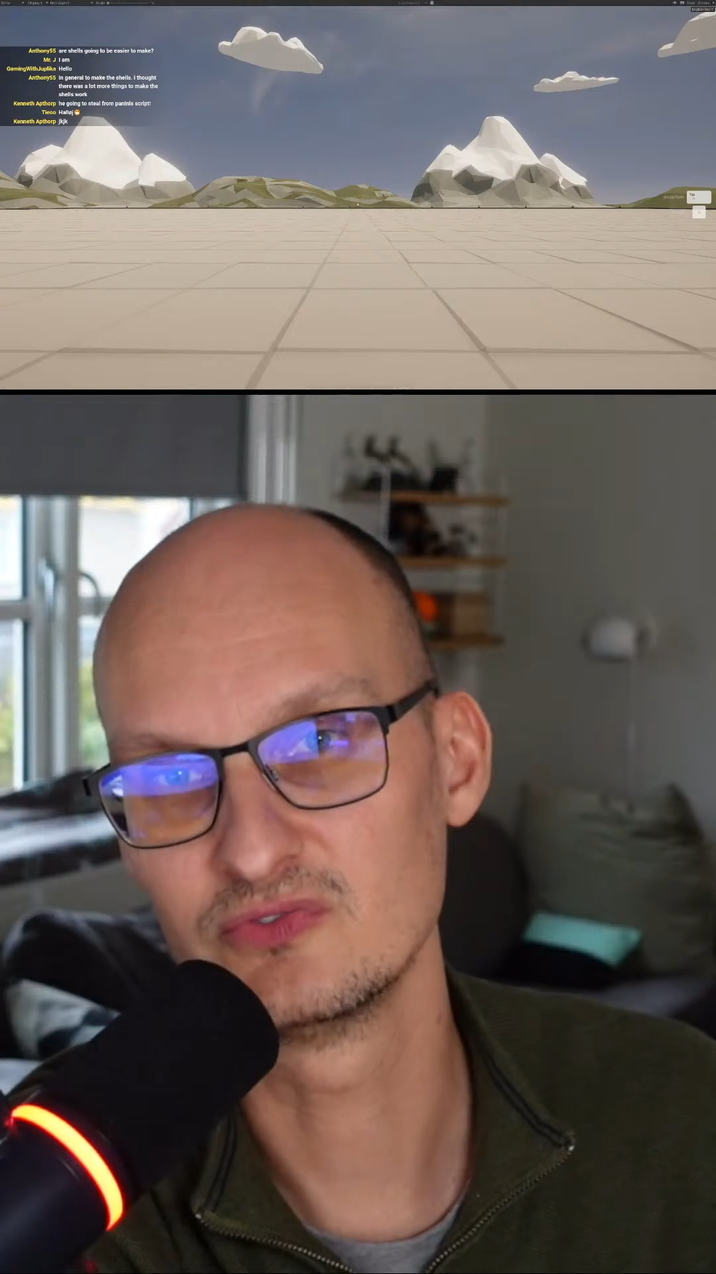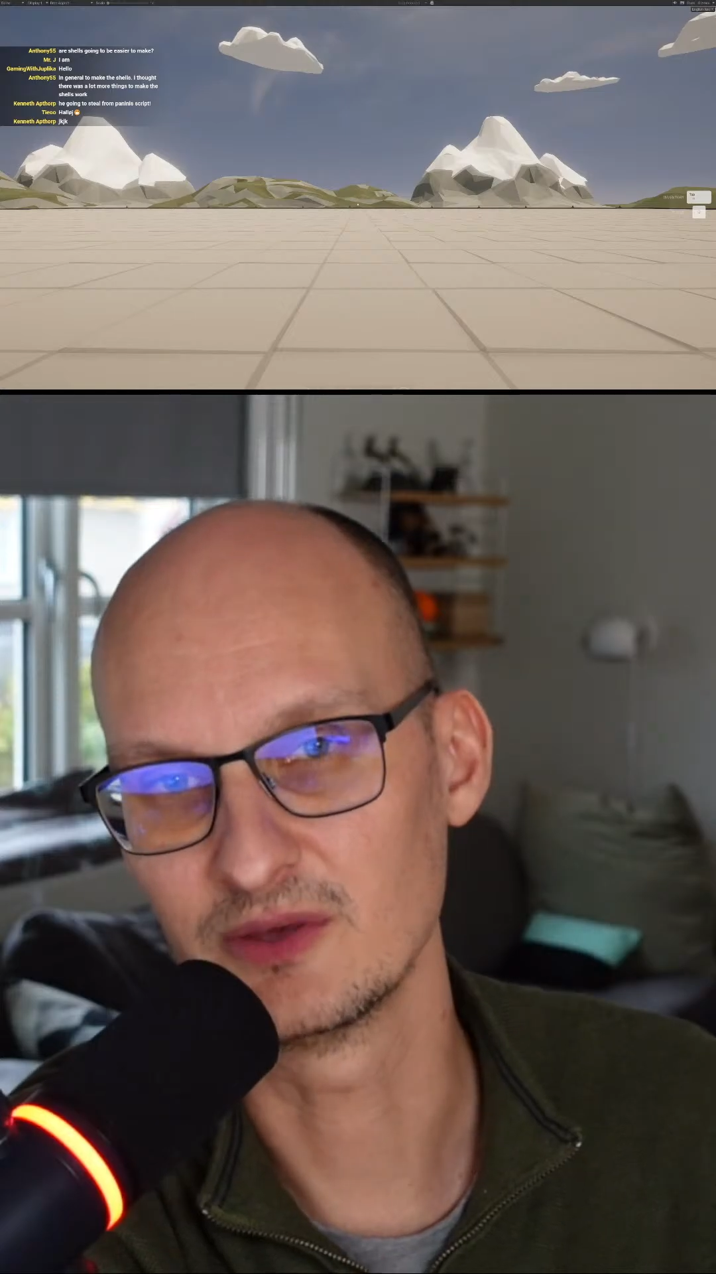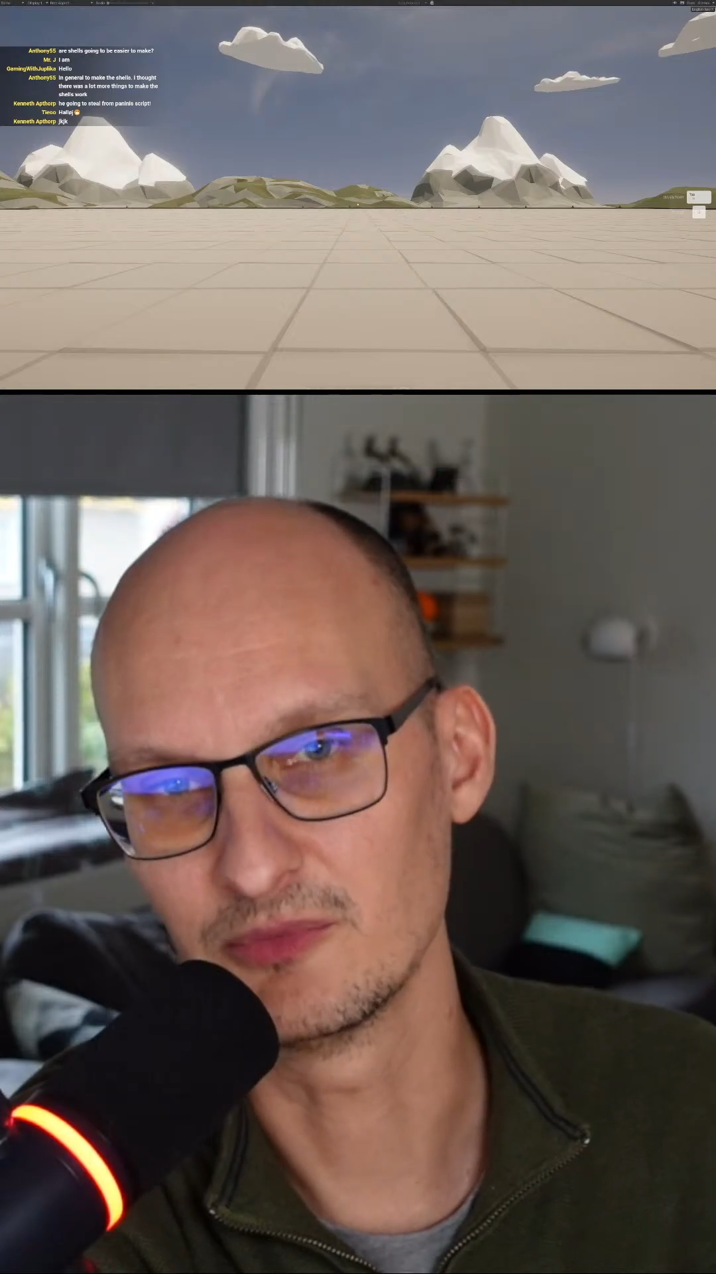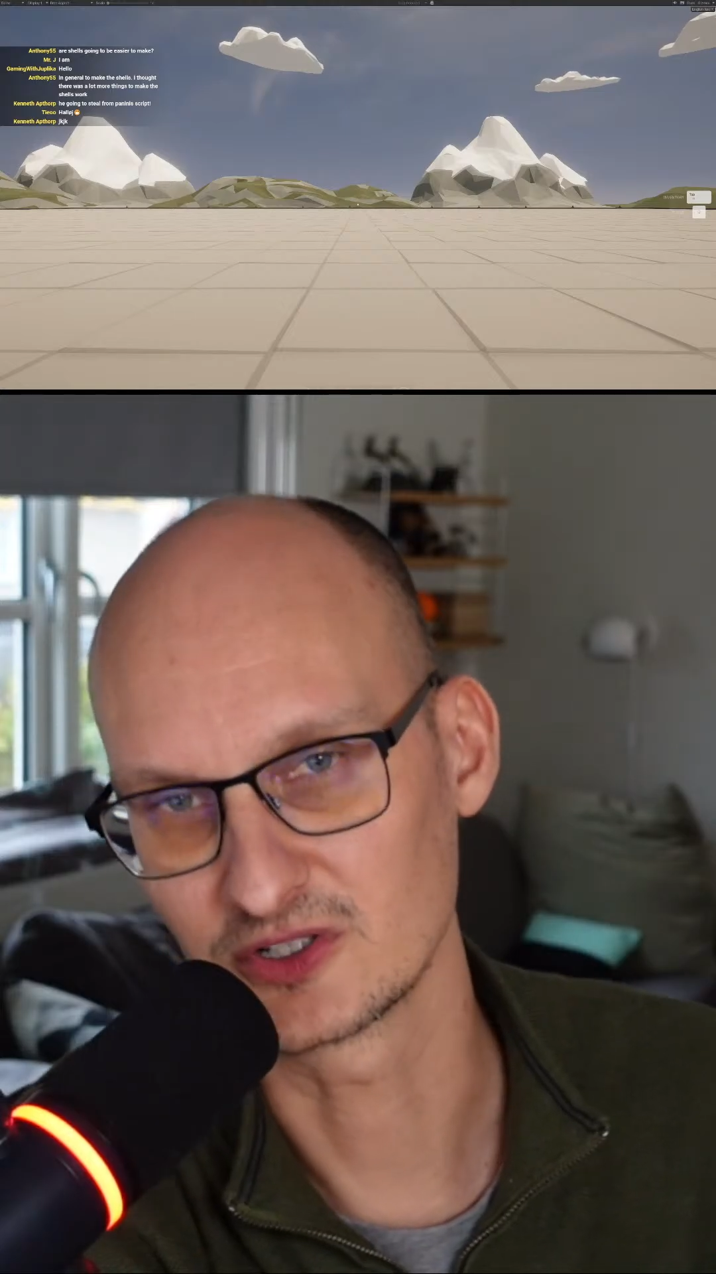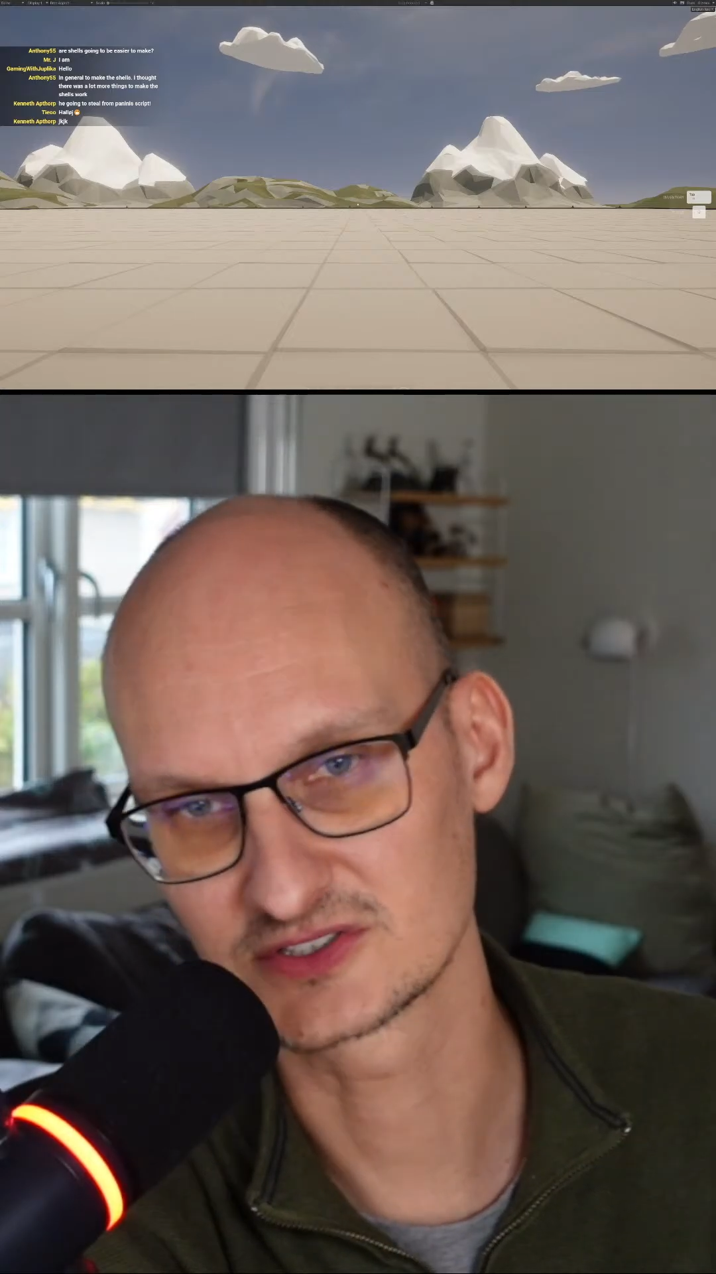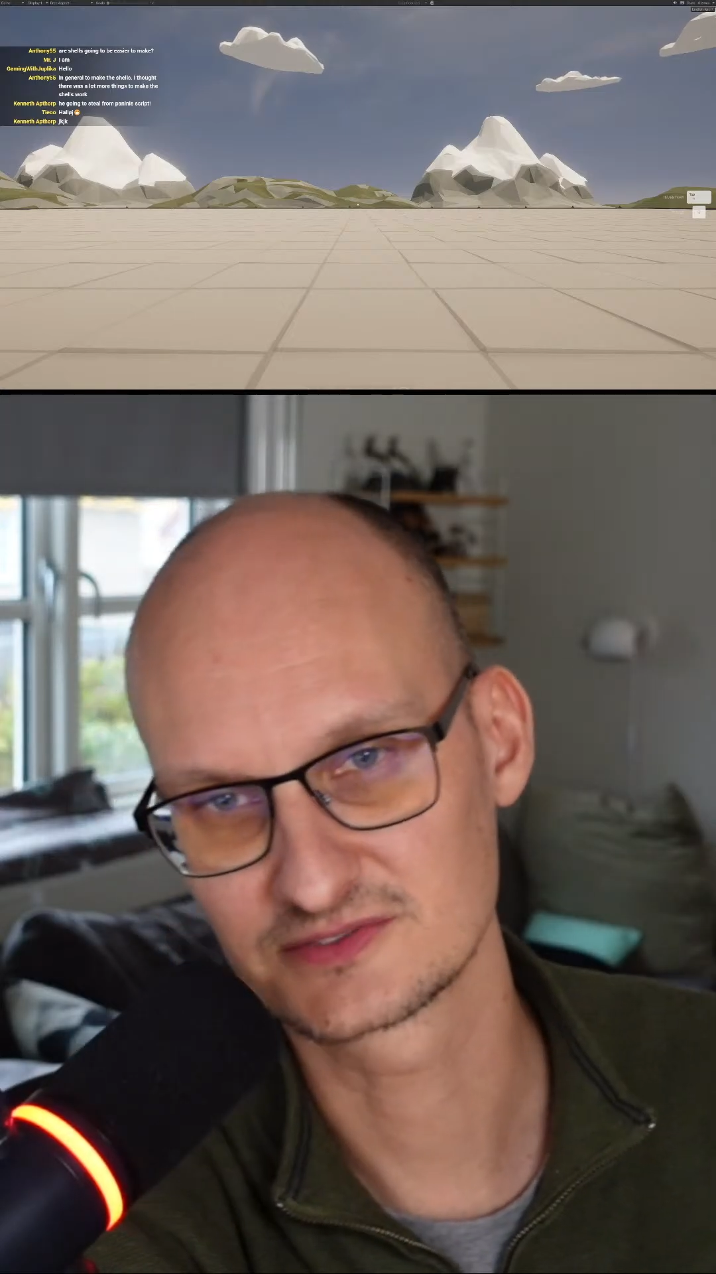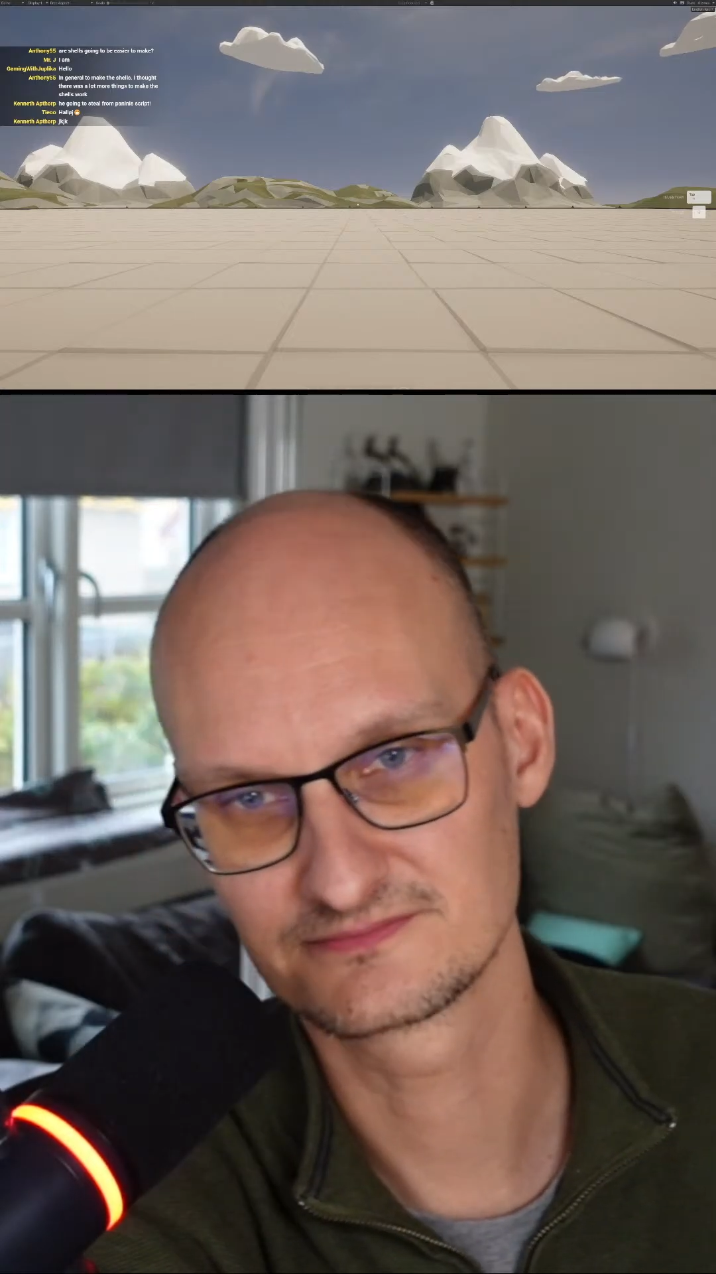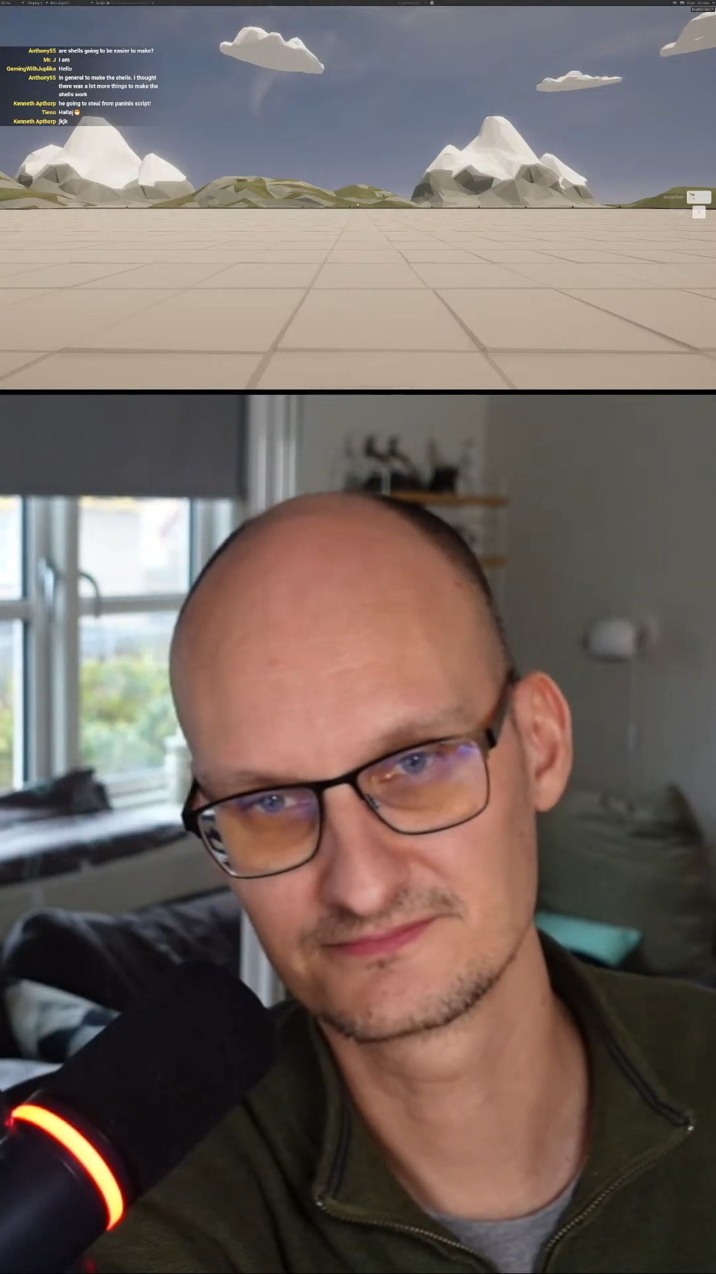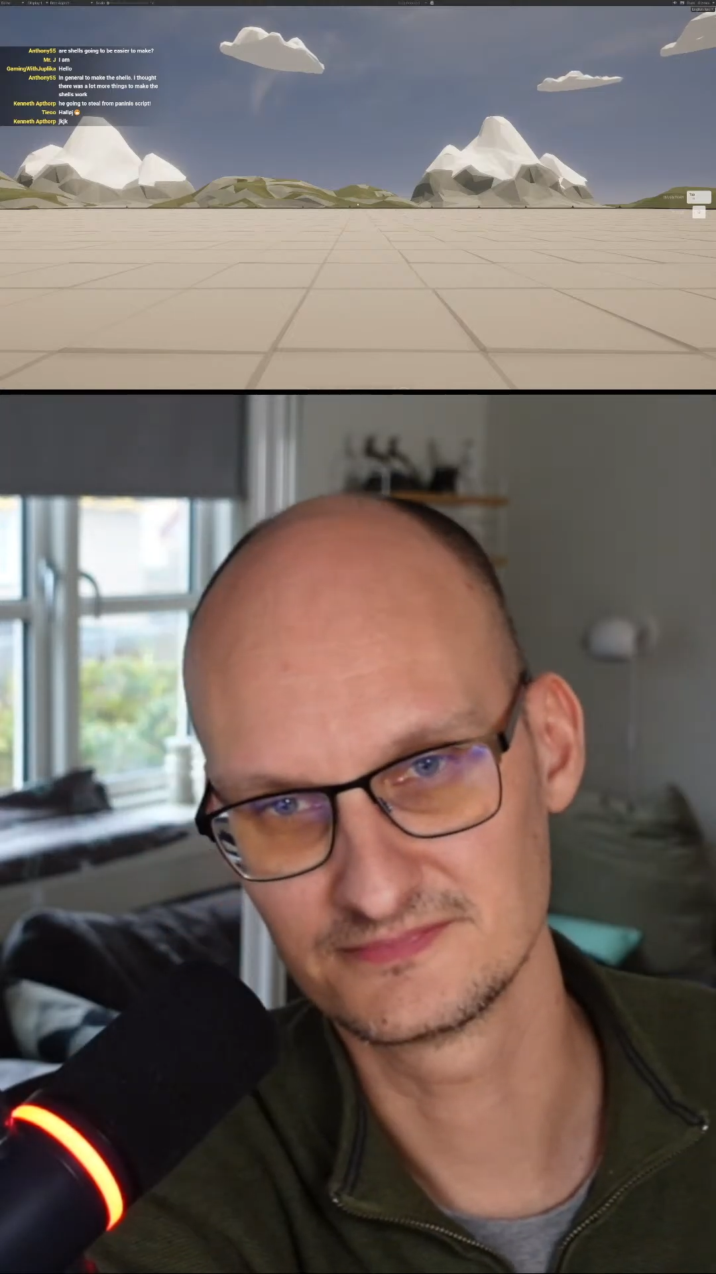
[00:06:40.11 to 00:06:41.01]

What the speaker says: via mods.